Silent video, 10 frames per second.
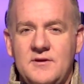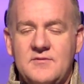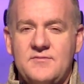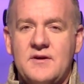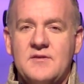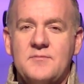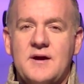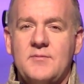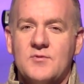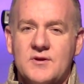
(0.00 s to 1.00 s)
and find the
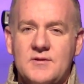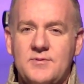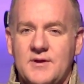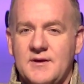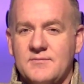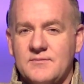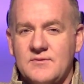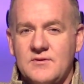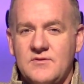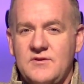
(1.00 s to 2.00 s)
Bible reading plan.
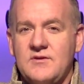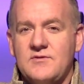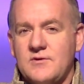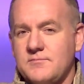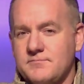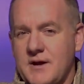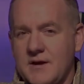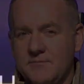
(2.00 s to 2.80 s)
See you soon. Bye.